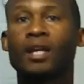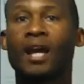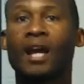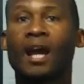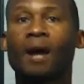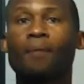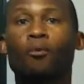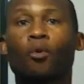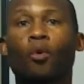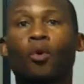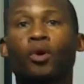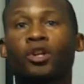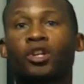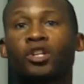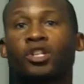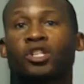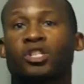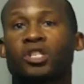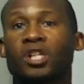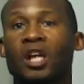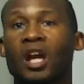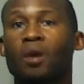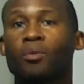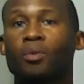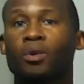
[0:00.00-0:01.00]
today, I'm going to
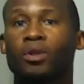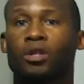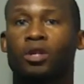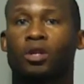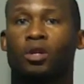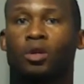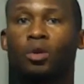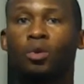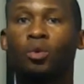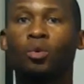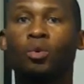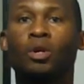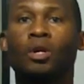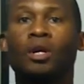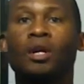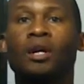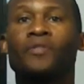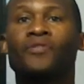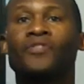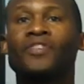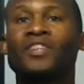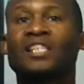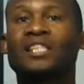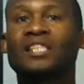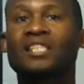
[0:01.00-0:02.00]
share with you
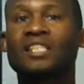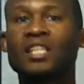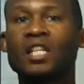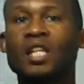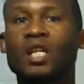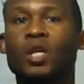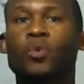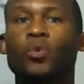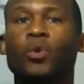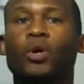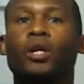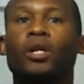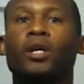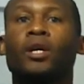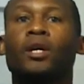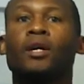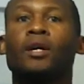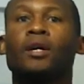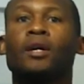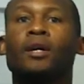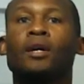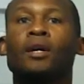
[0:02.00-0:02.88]
the secret